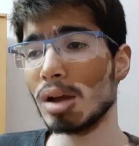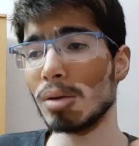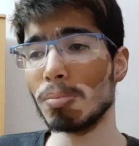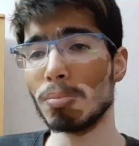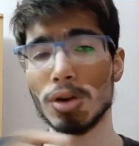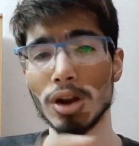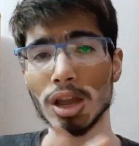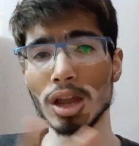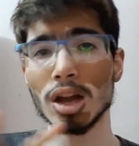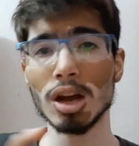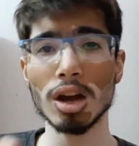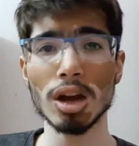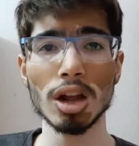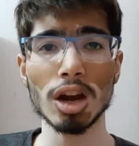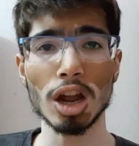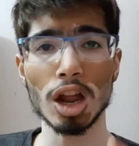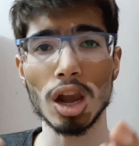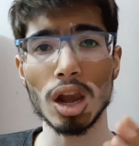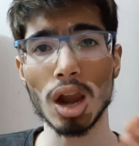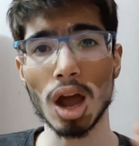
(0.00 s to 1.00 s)
Bring her
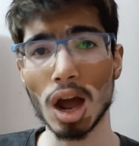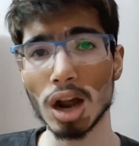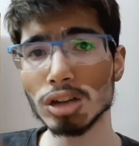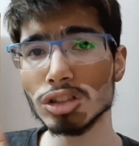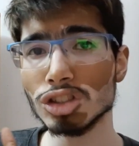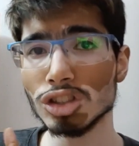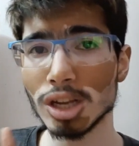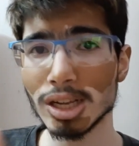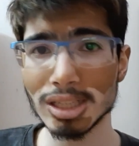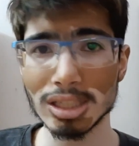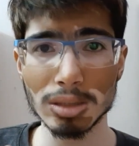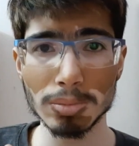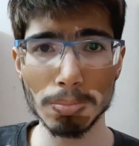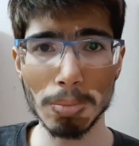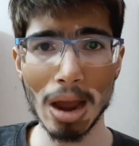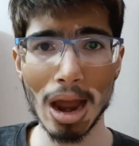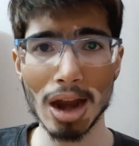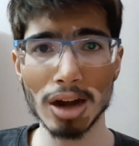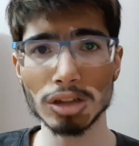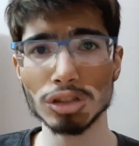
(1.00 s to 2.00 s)
a large size
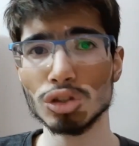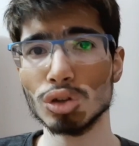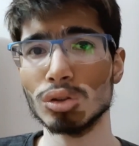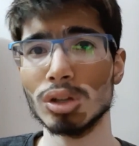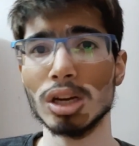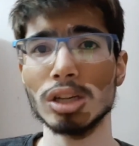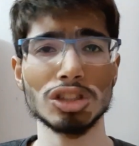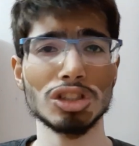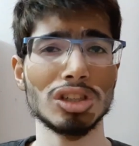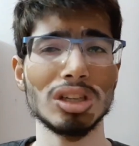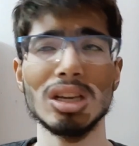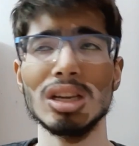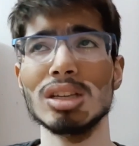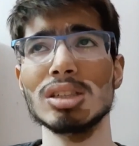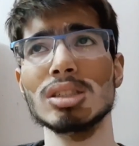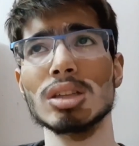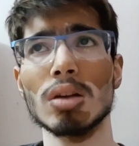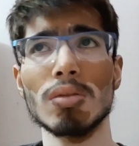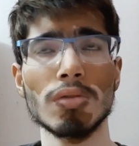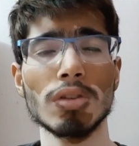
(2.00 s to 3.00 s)
pad so that she
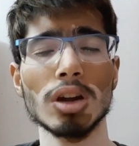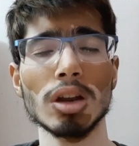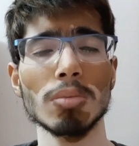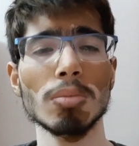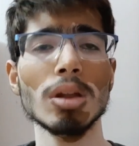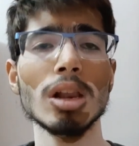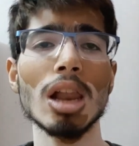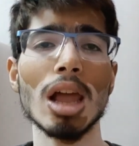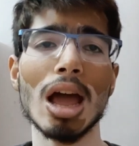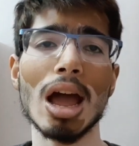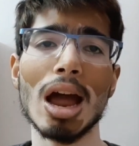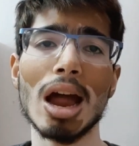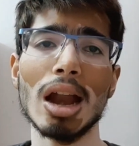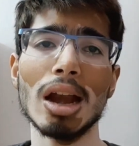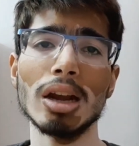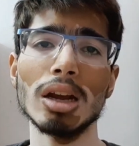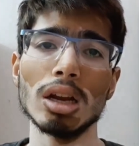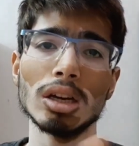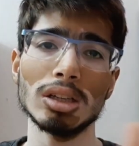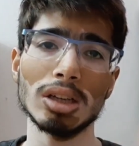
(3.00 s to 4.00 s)
is comfortable,
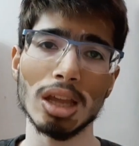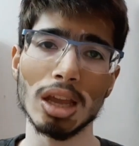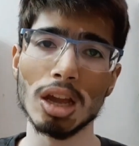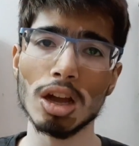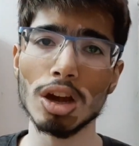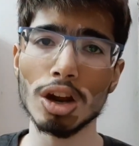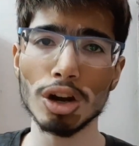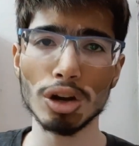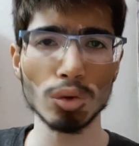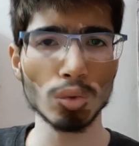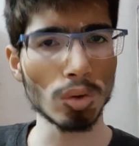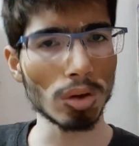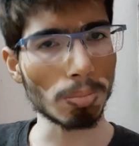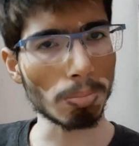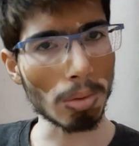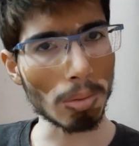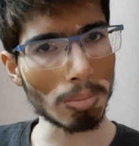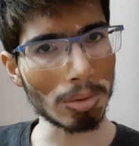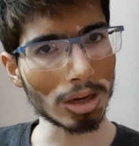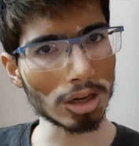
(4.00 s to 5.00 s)
and take her to a
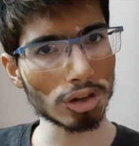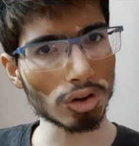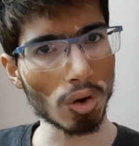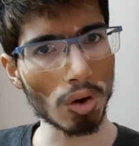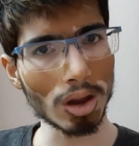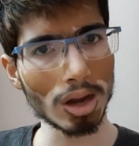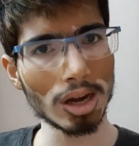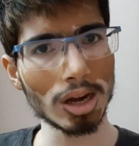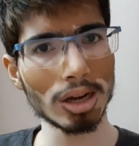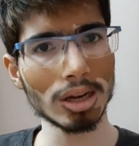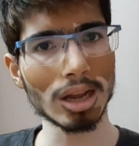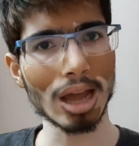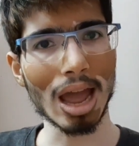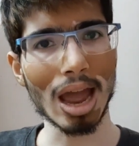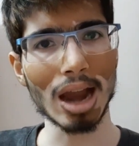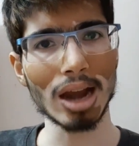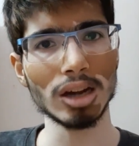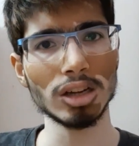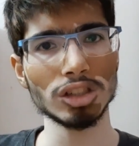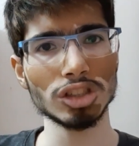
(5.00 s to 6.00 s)
public toilet
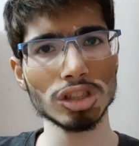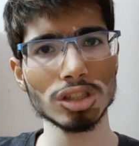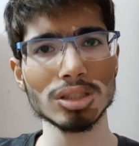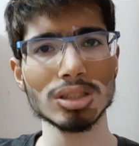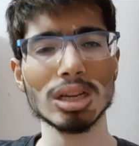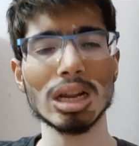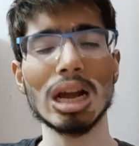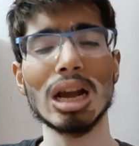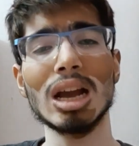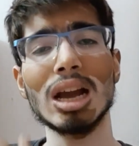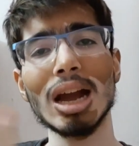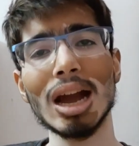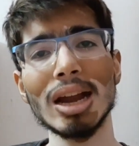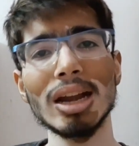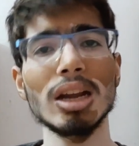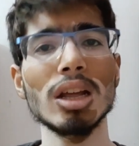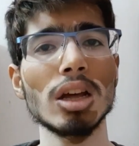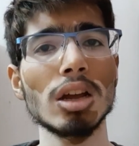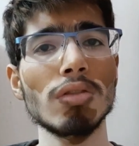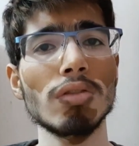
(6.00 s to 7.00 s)
and just
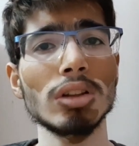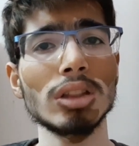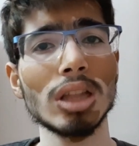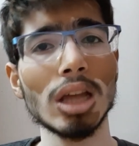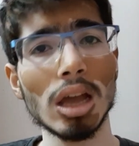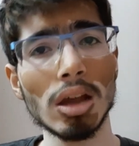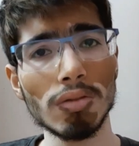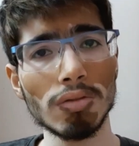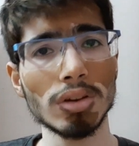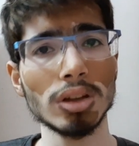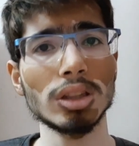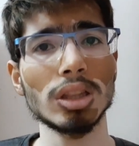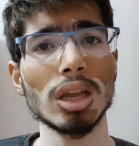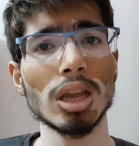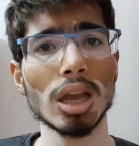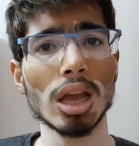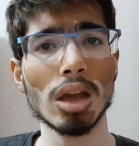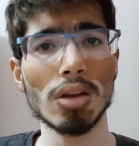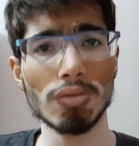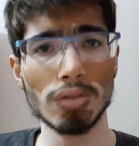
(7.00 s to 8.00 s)
guide her with
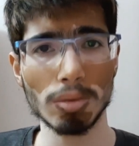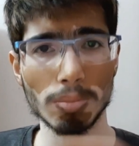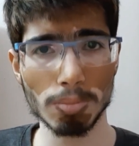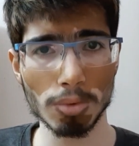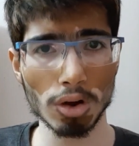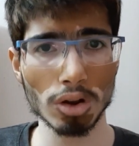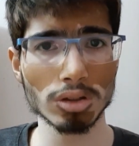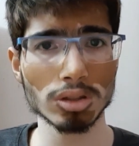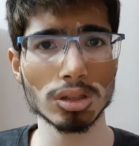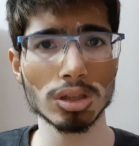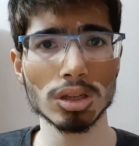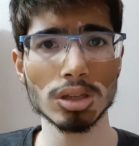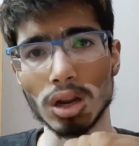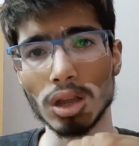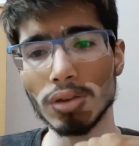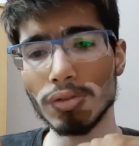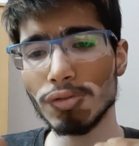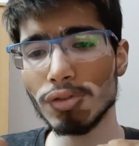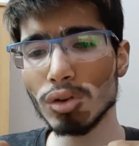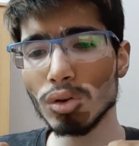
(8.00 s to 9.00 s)
everything, every process.
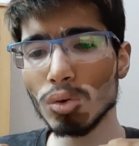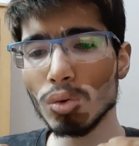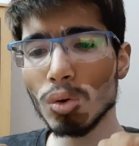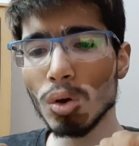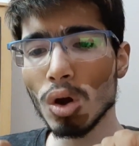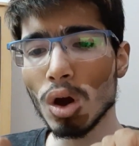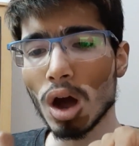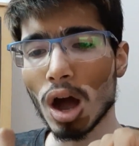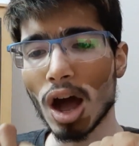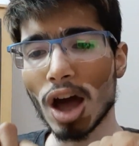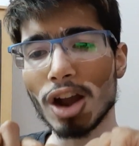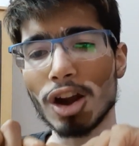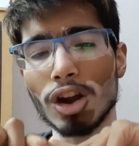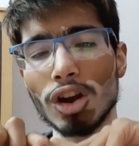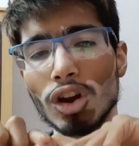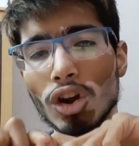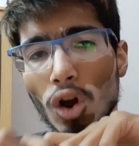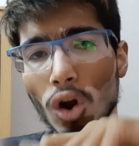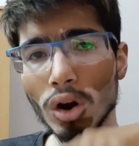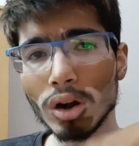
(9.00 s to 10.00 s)
If you are
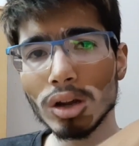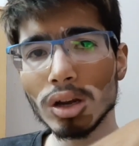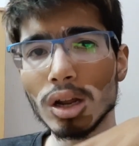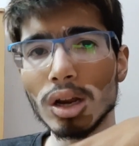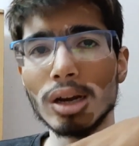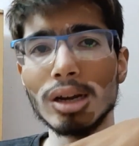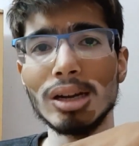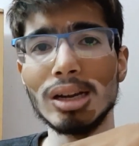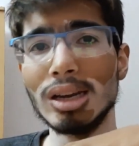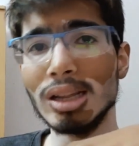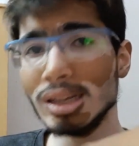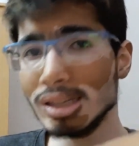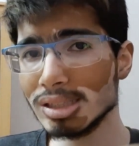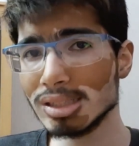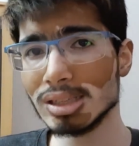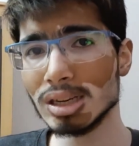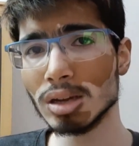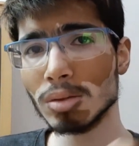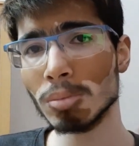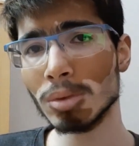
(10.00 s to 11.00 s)
not
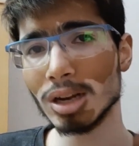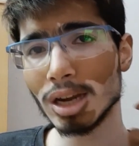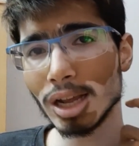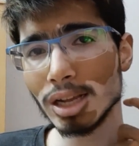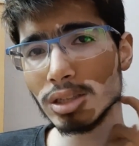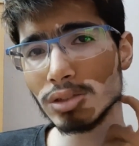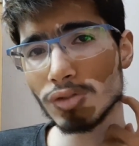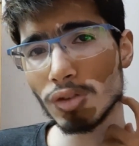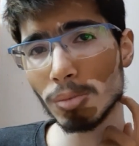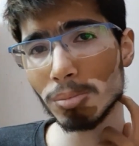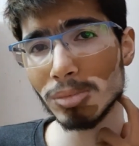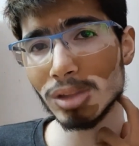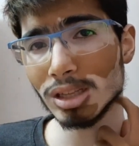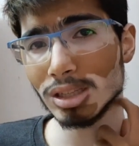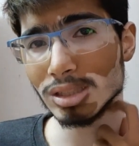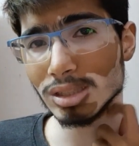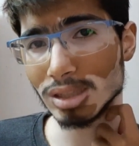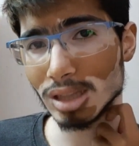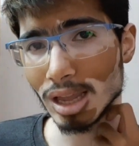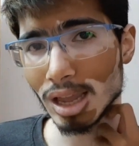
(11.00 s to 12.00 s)
destigmatized from
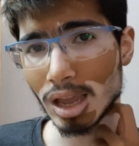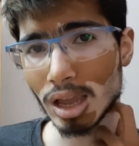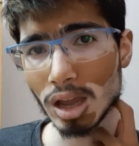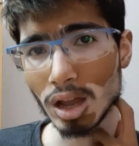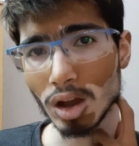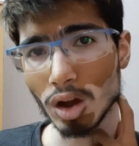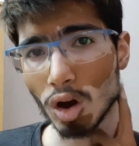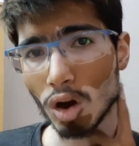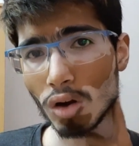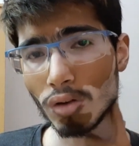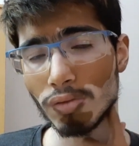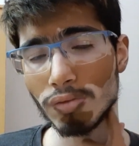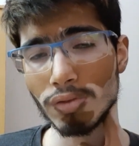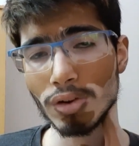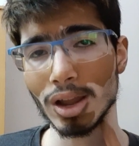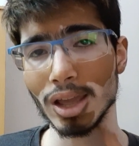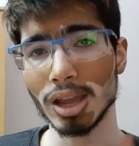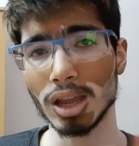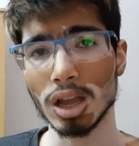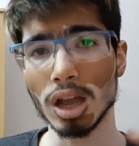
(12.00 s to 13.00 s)
this thing of
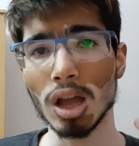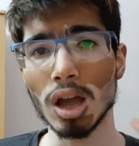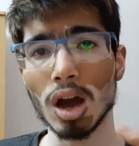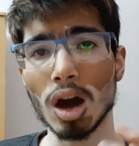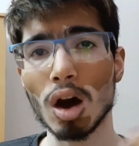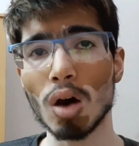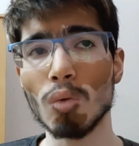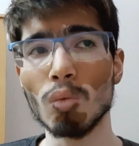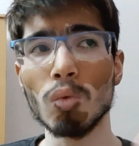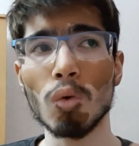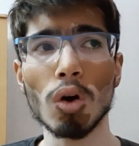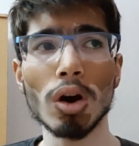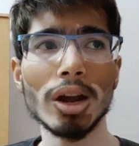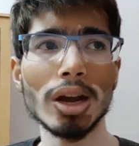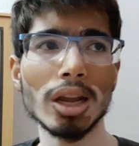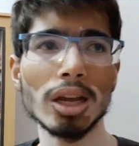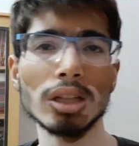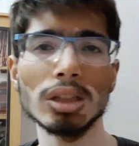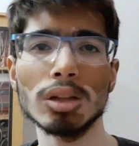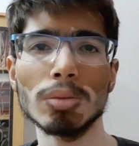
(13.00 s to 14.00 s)
like,
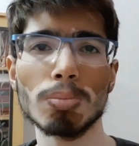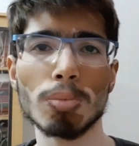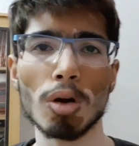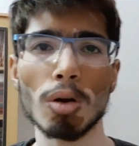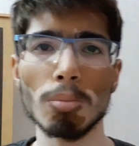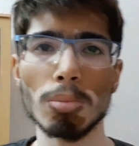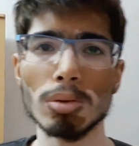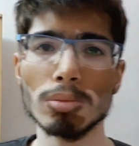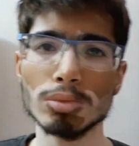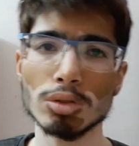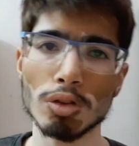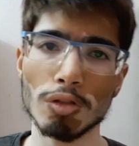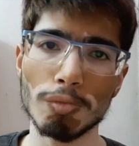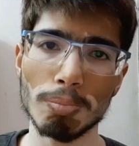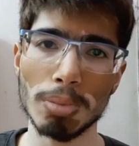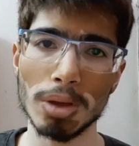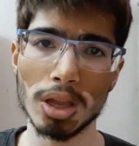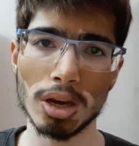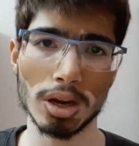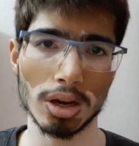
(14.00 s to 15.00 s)
avoiding the problems of
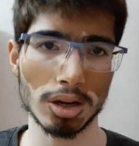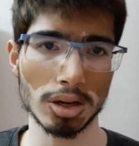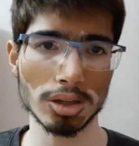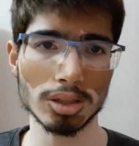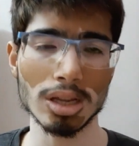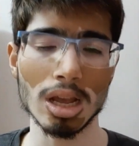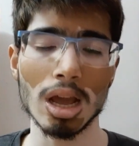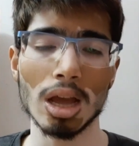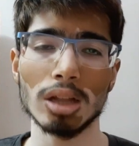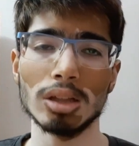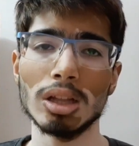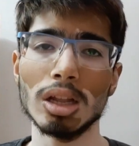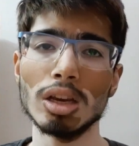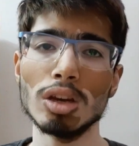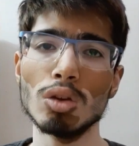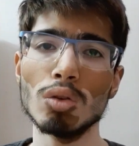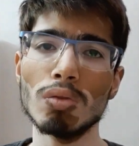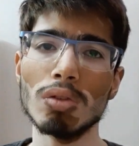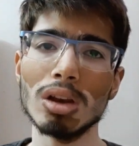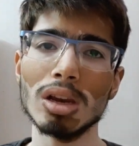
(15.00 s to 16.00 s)
periods, then
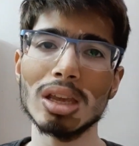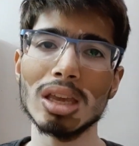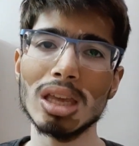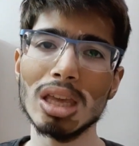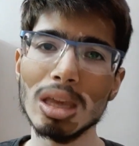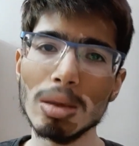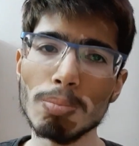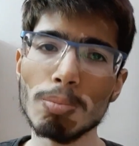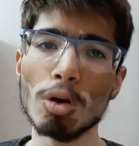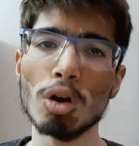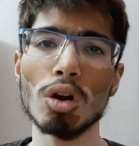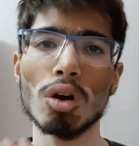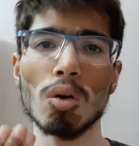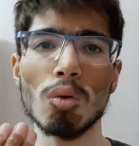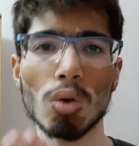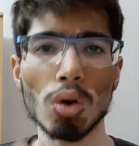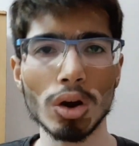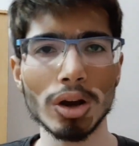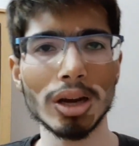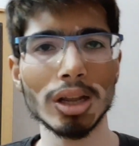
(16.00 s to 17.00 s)
you will keep on
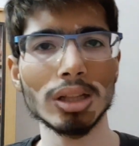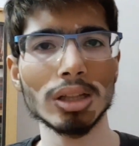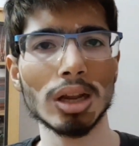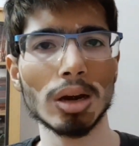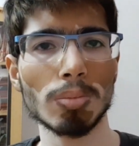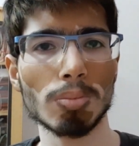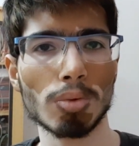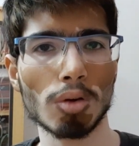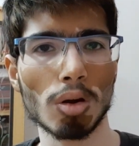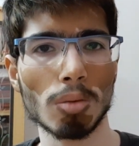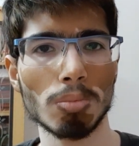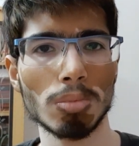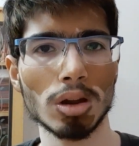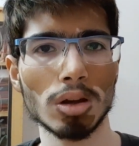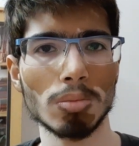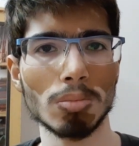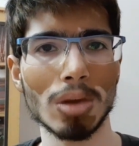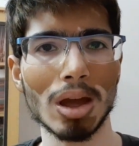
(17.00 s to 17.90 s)
avoiding that problem,